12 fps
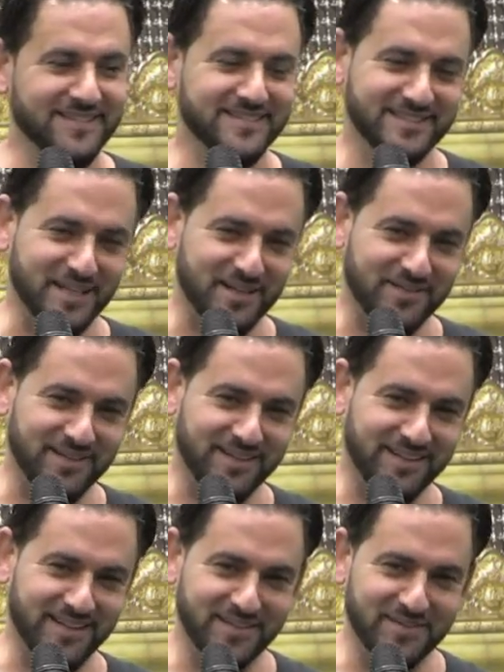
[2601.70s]

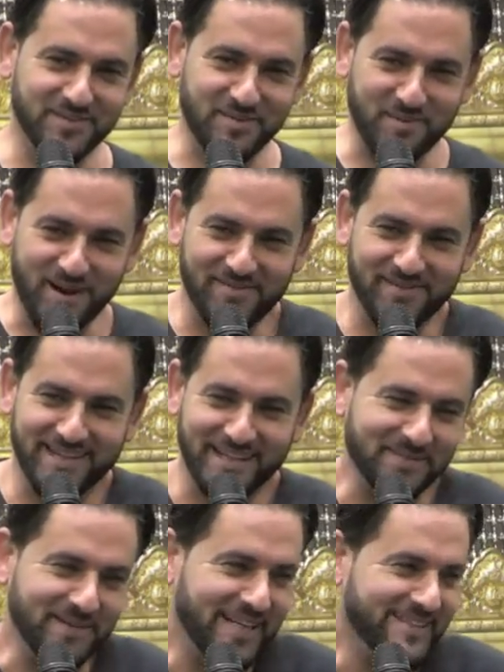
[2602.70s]
Astaghfirullah. Over the Prophet,
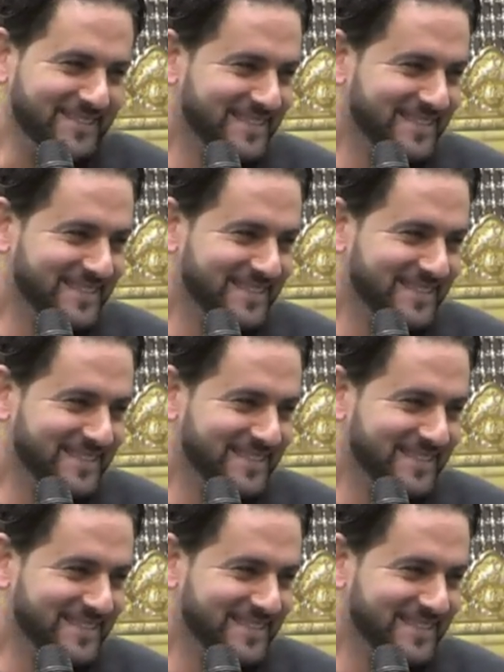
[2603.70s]
come on.